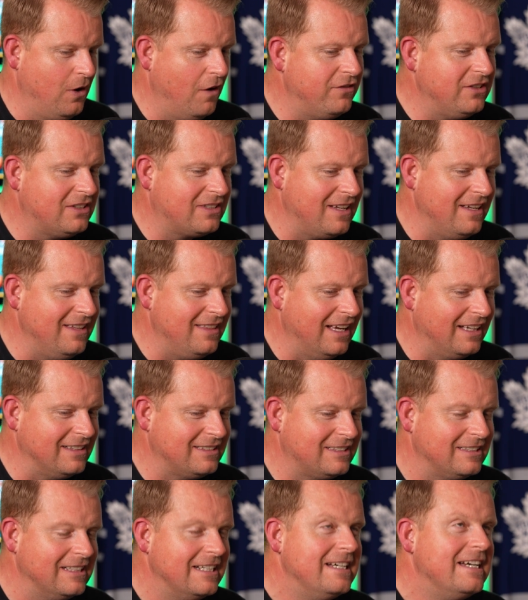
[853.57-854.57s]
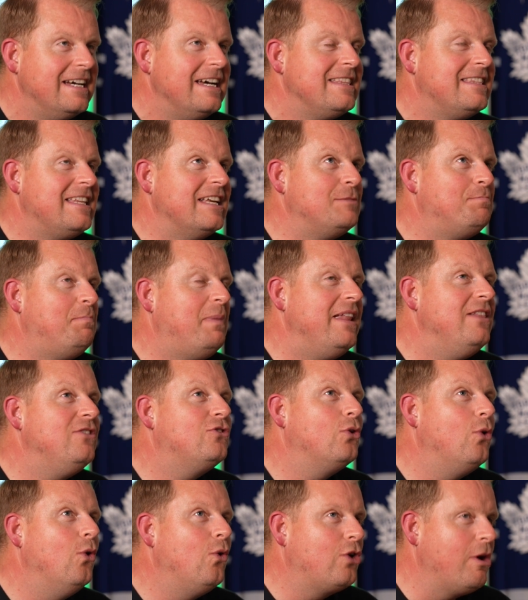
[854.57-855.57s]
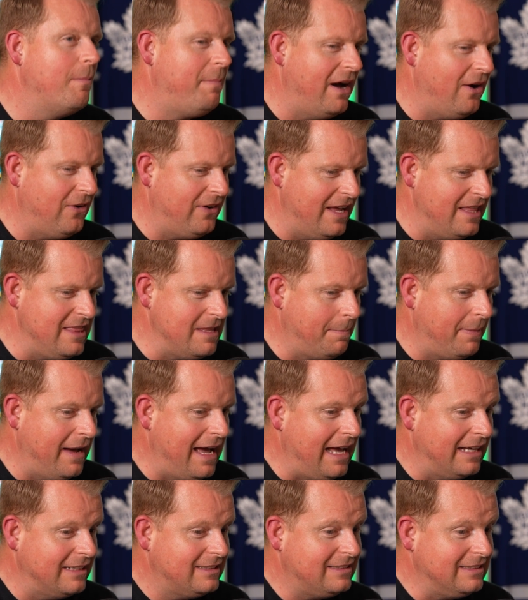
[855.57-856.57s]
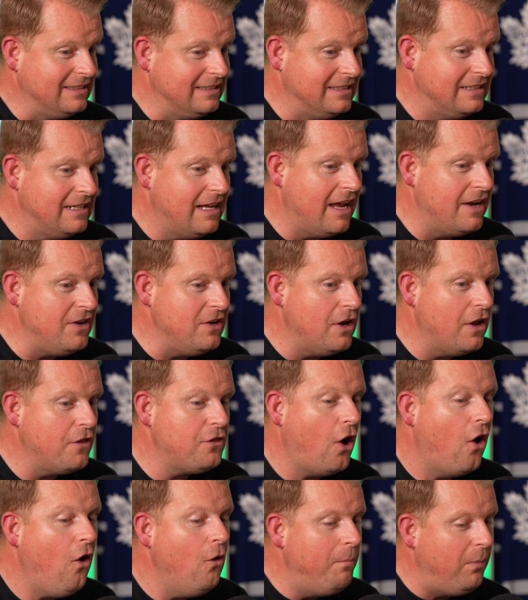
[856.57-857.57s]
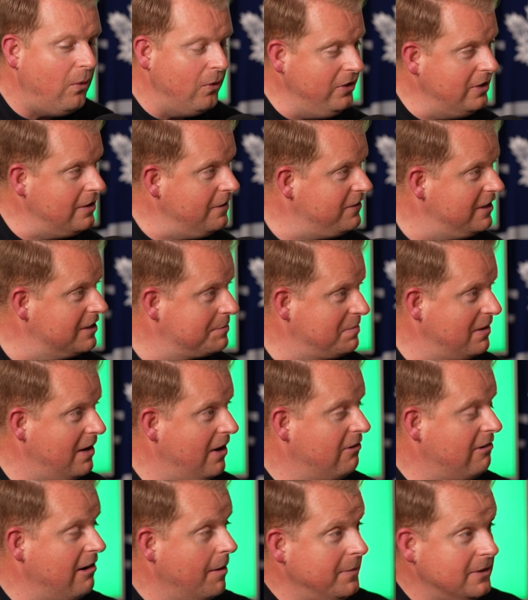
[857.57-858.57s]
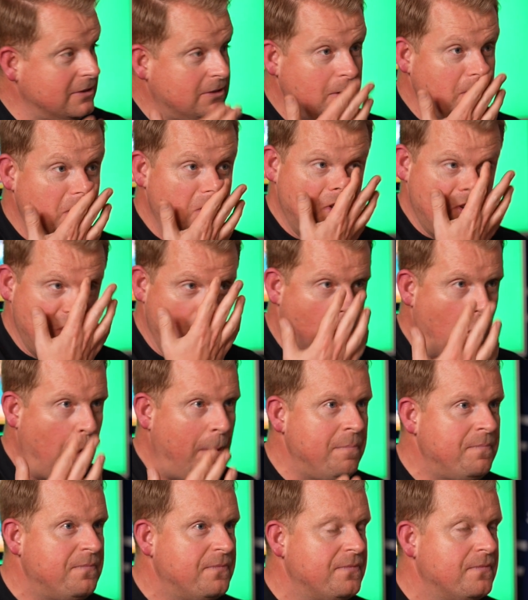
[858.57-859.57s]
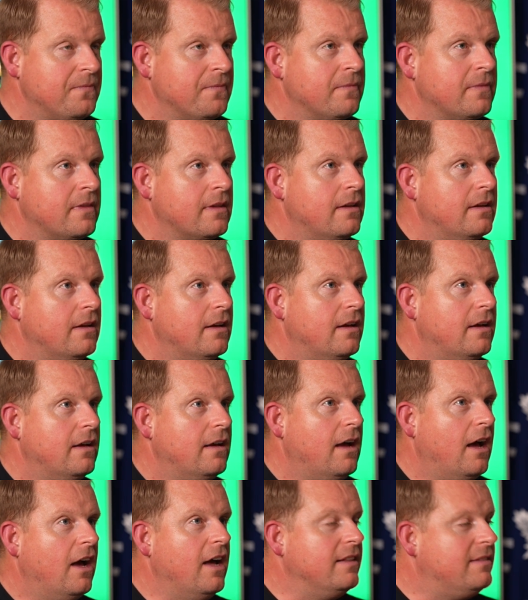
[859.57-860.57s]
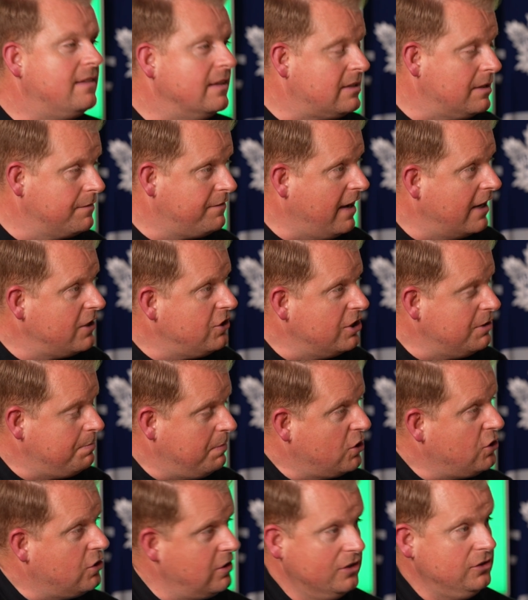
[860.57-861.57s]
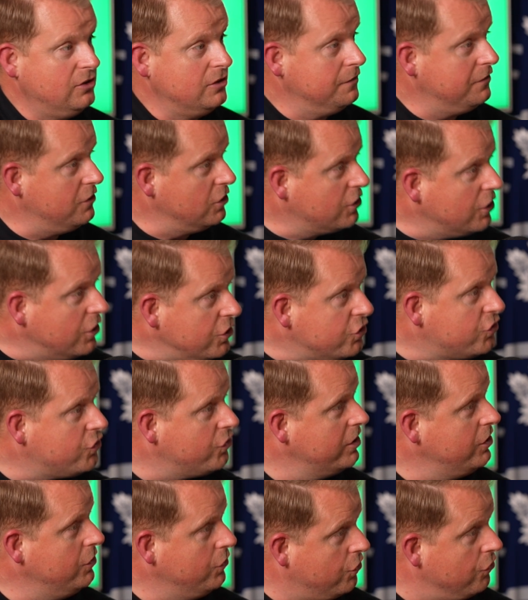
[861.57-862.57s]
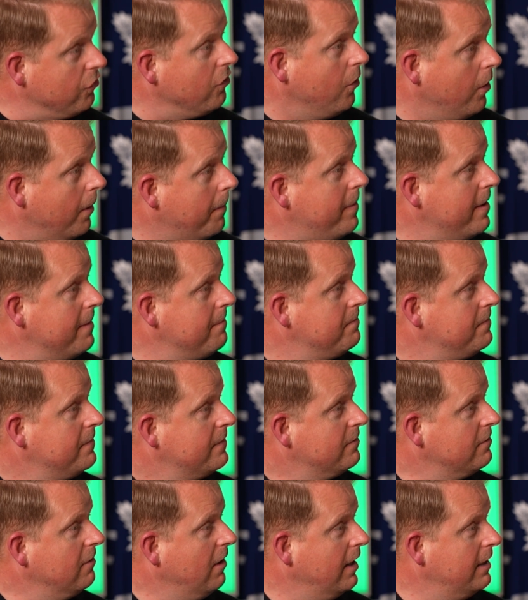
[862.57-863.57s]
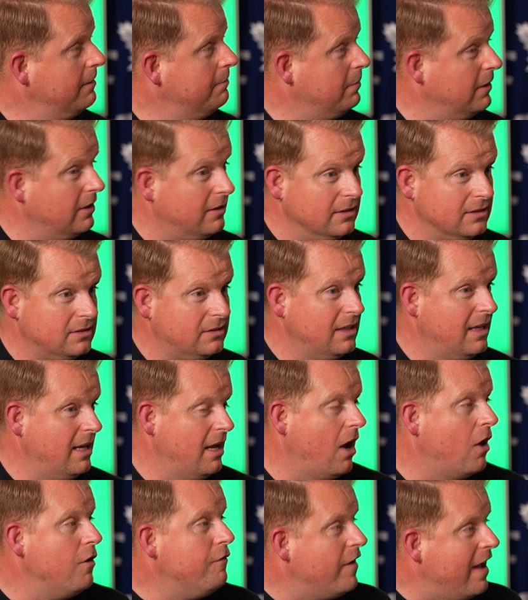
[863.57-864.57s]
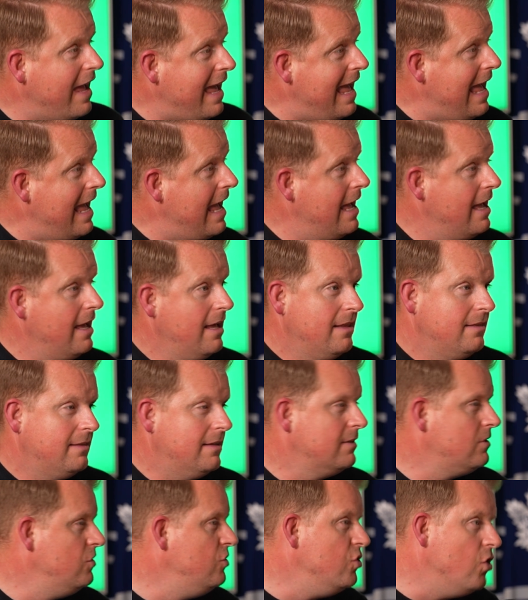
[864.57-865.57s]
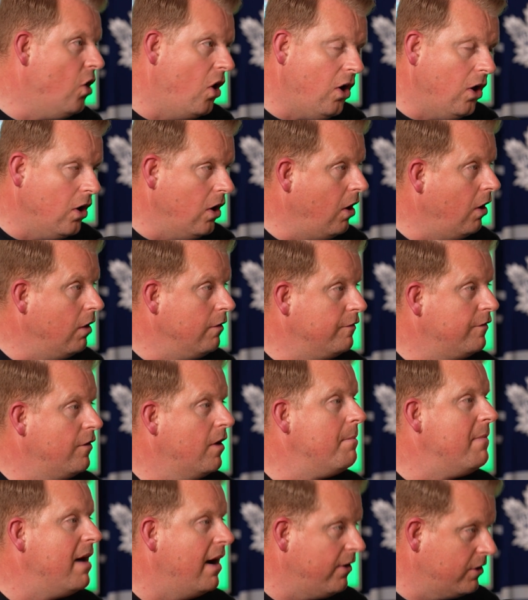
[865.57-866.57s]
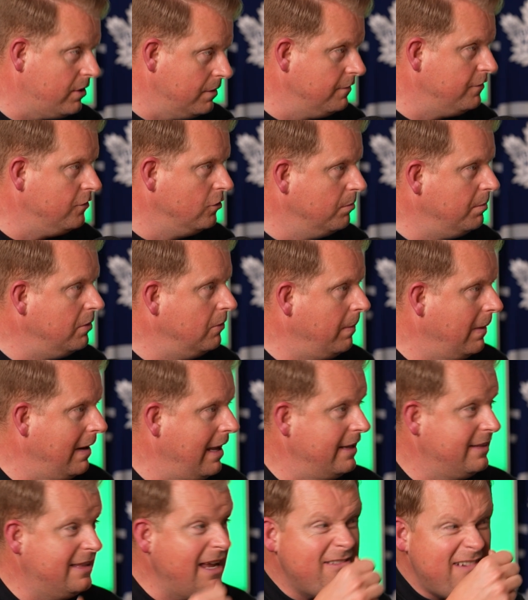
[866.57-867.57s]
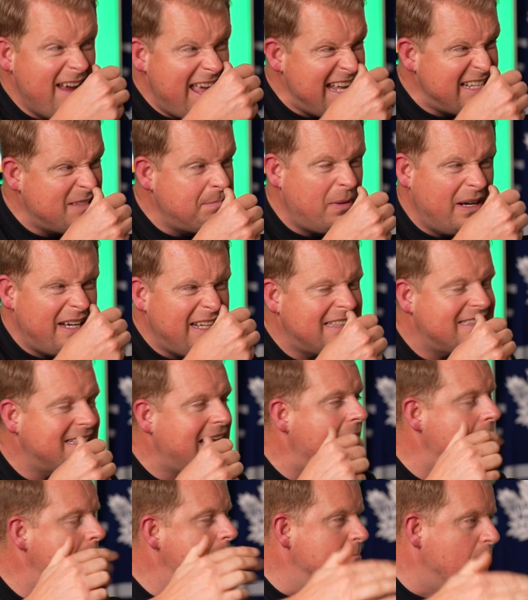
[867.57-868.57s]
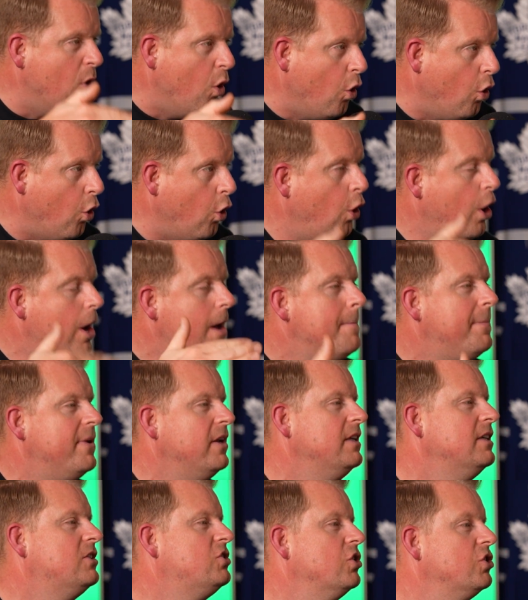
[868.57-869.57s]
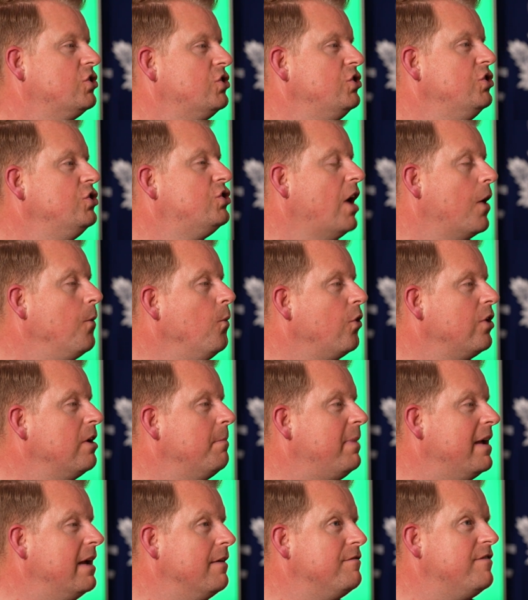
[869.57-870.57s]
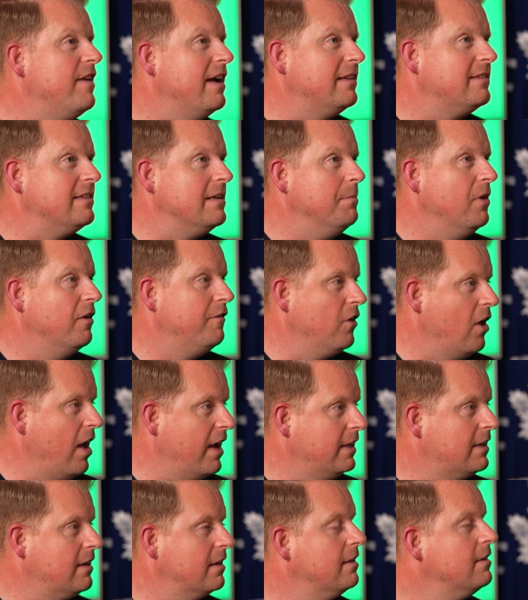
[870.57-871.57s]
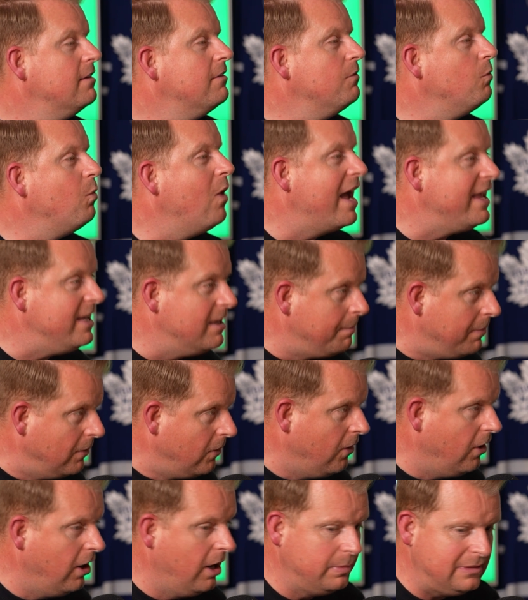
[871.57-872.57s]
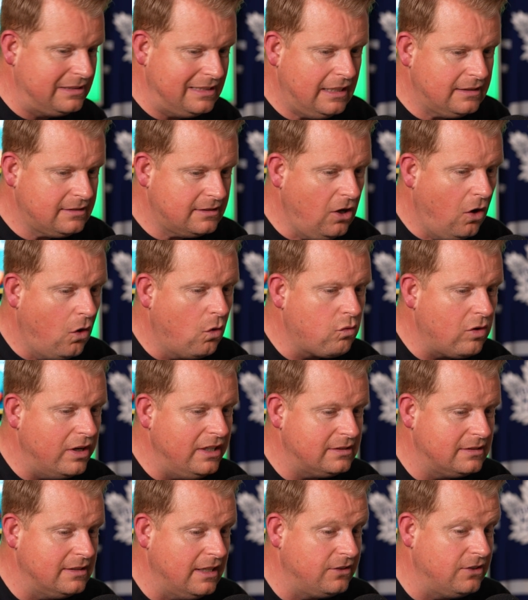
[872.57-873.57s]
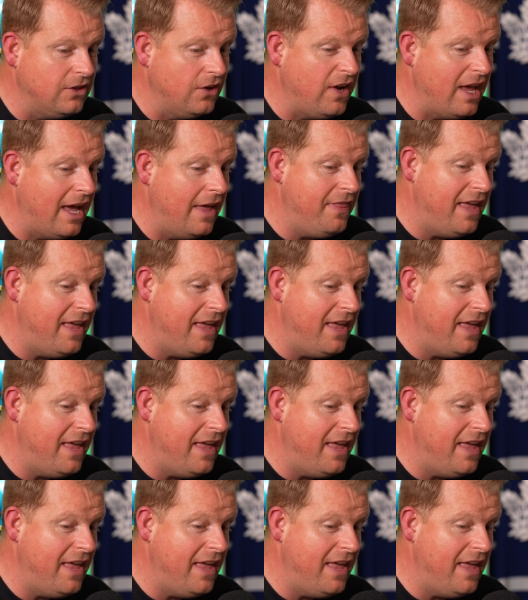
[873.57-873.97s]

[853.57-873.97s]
Obviously, there's been talk about it in the past, and the whole point of this program is that you're not at a disadvantage because of the country you grew up in, right? Because over here, there's not a lot of American football played. There is, but it's getting more. But it's just, you don't want to be a victim of like where you're brought up. So that's the whole reason they're doing it.